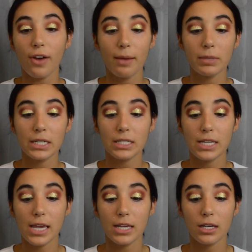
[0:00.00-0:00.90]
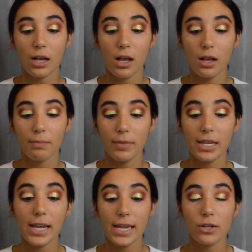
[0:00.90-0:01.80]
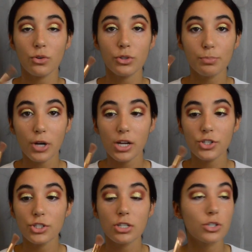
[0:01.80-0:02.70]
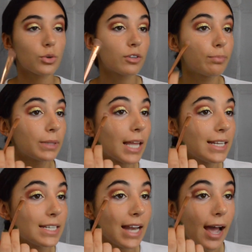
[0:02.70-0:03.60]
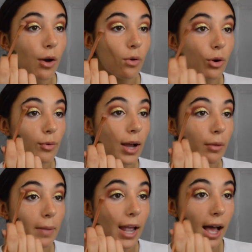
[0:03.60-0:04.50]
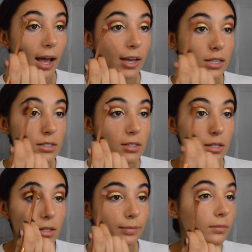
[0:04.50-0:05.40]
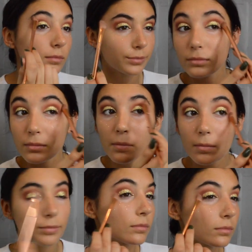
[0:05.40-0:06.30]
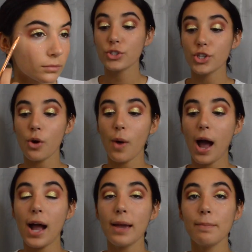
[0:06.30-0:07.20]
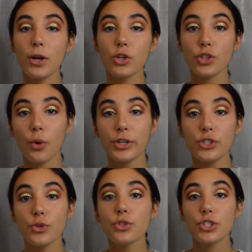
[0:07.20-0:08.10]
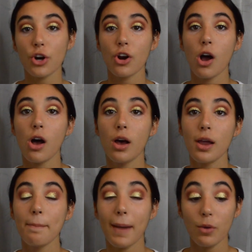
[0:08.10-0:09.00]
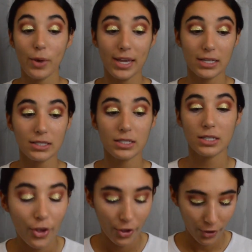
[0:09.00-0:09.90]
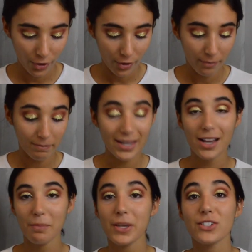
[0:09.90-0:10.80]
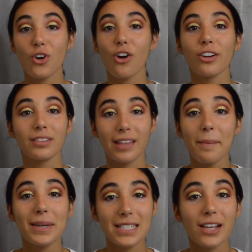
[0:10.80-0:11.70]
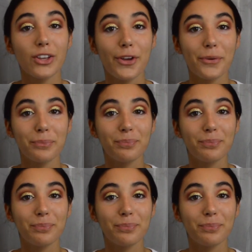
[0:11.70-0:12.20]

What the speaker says: I'm gonna take an angled brush to sort of blend it out around my eyes. So I'm going to start on my wings. Makeup is art, let me tell you.